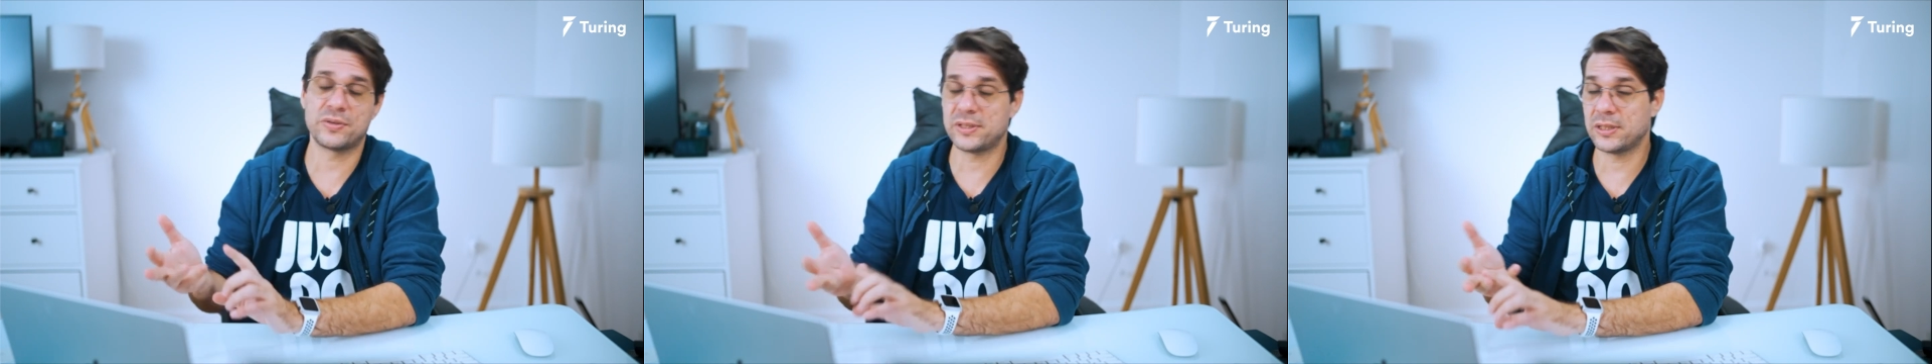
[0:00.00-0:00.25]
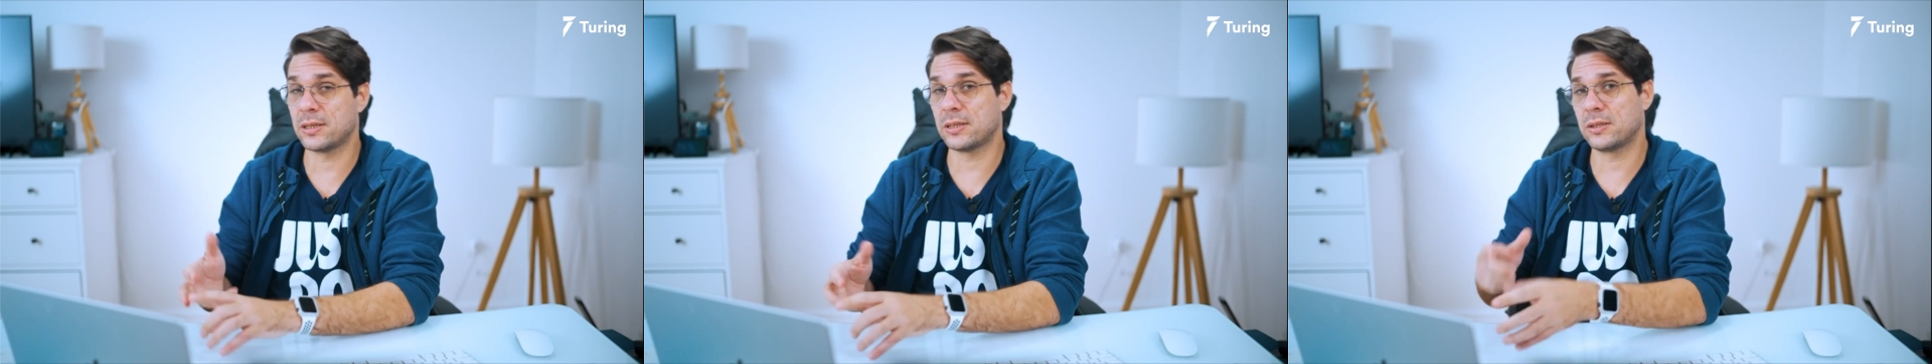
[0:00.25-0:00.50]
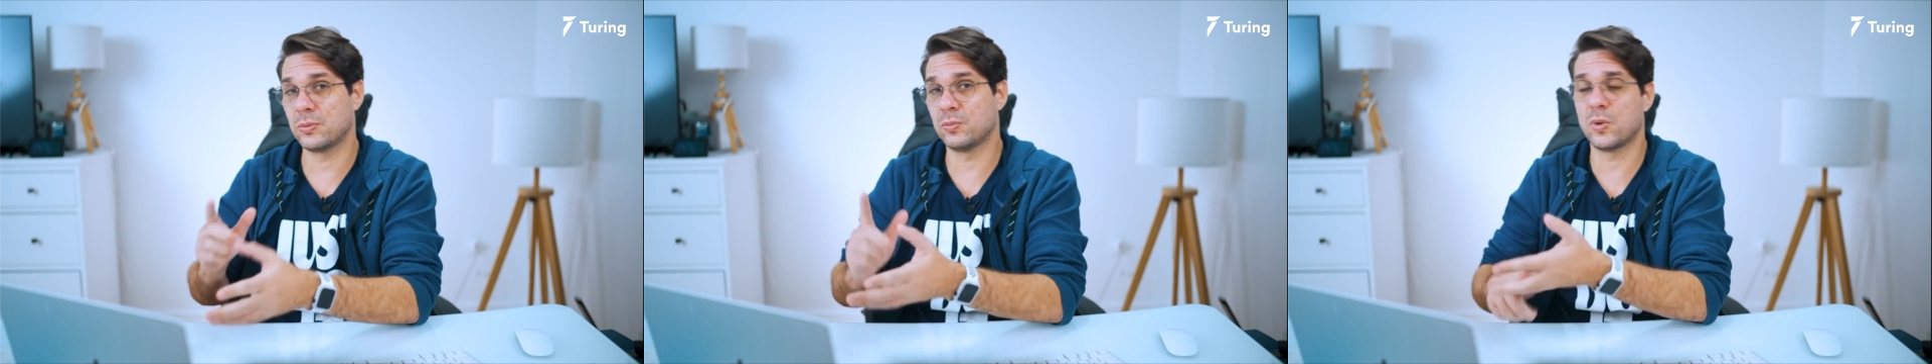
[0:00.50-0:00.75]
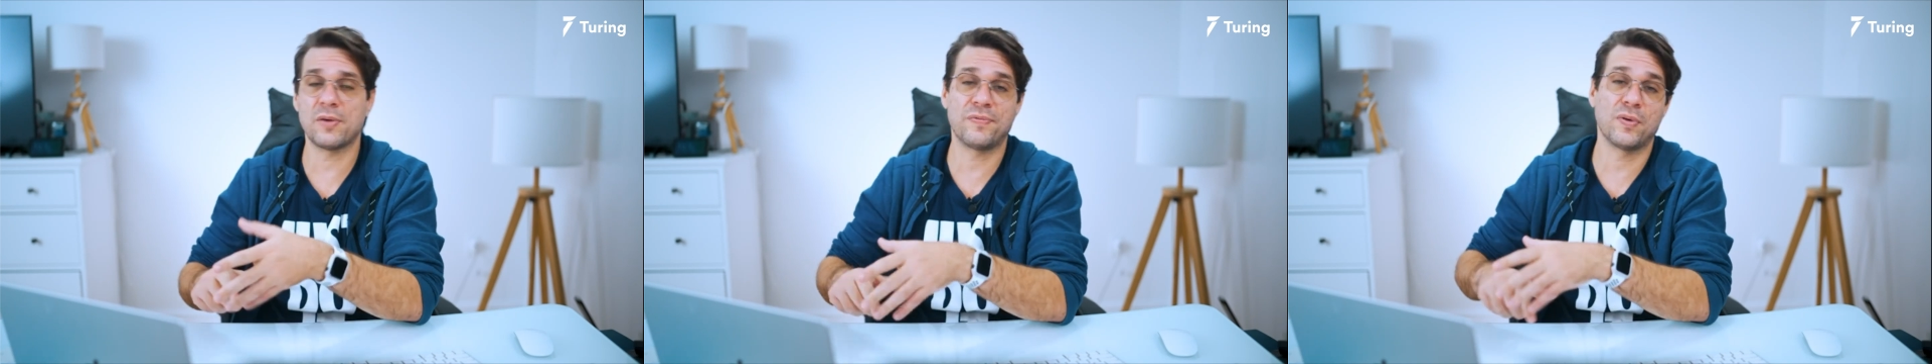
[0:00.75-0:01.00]
series,
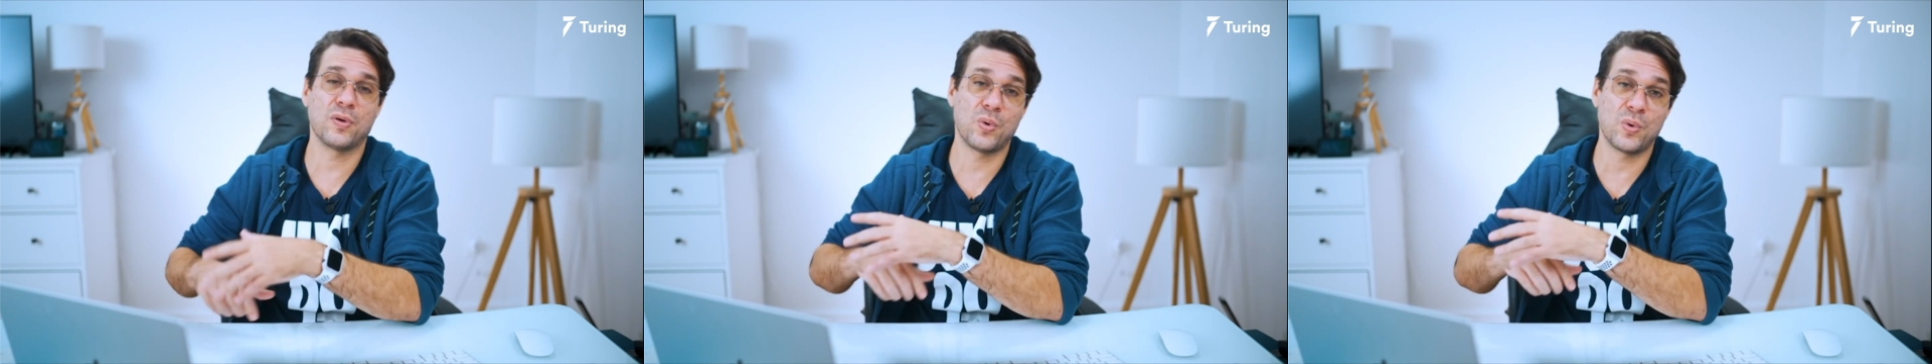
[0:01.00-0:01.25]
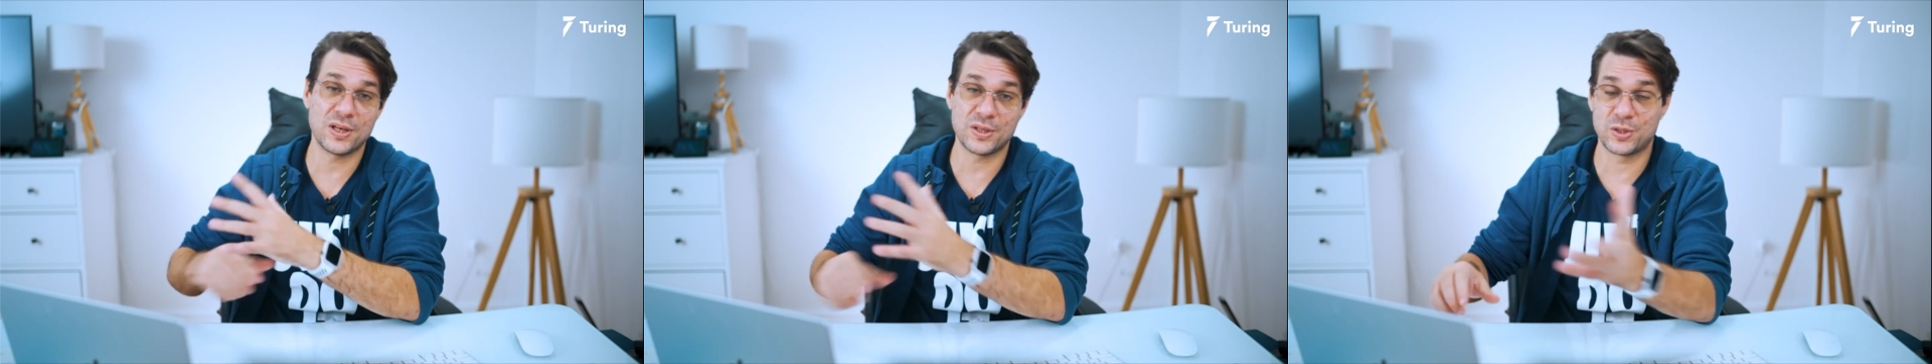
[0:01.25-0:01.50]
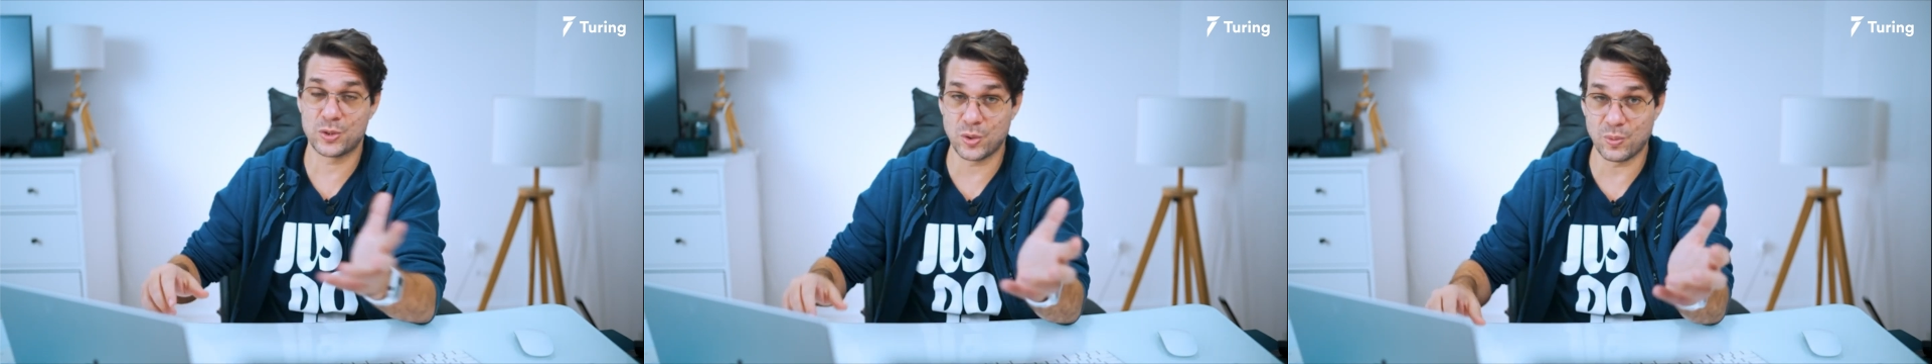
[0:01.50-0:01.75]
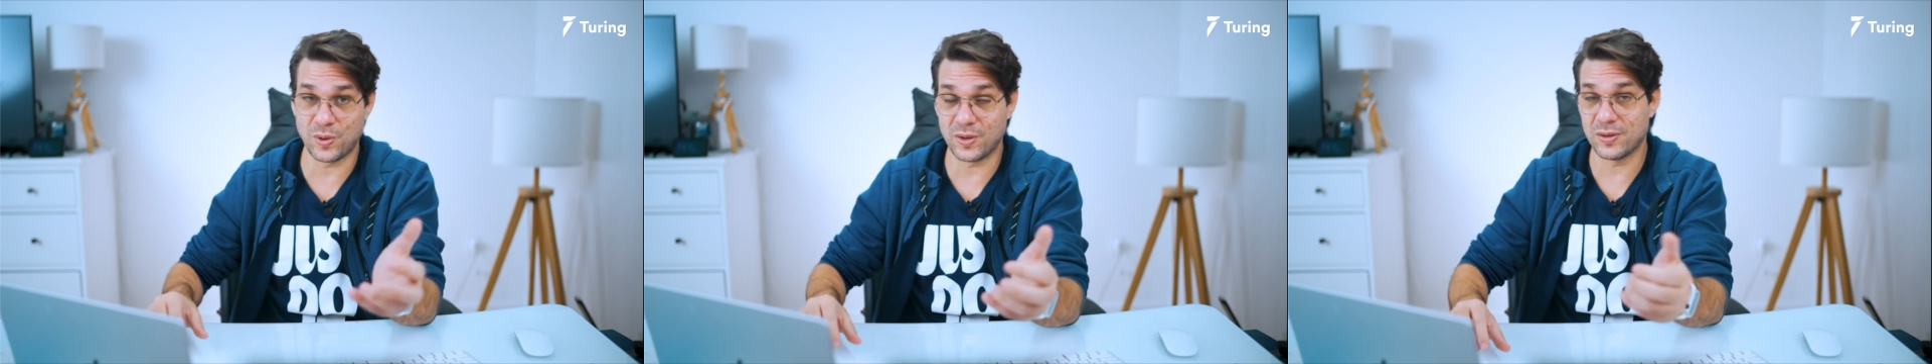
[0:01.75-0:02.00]
waterfall, and
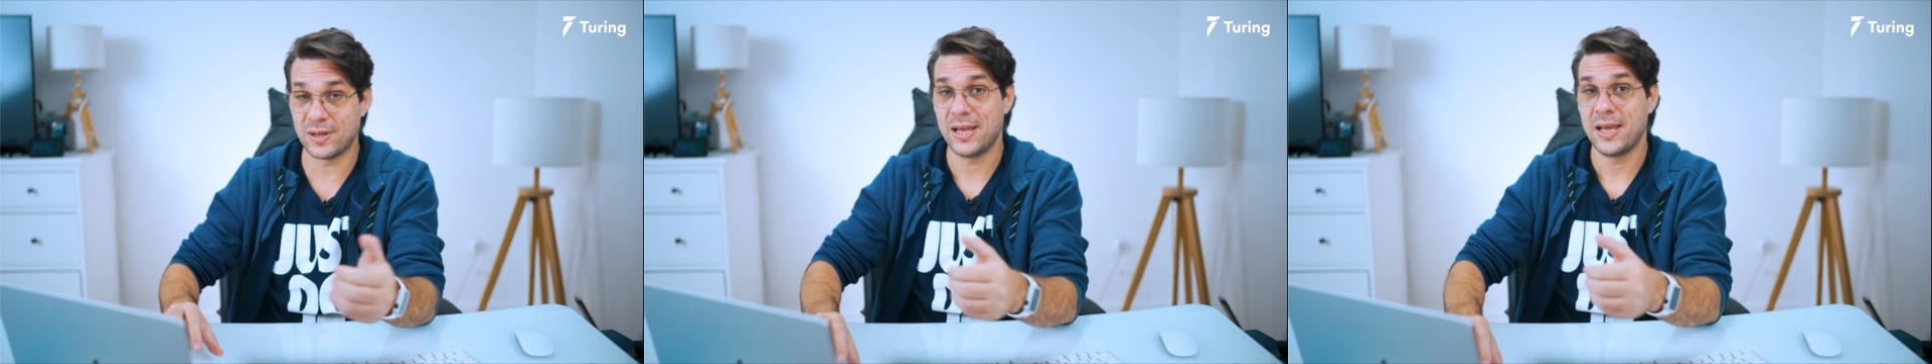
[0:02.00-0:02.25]
so on.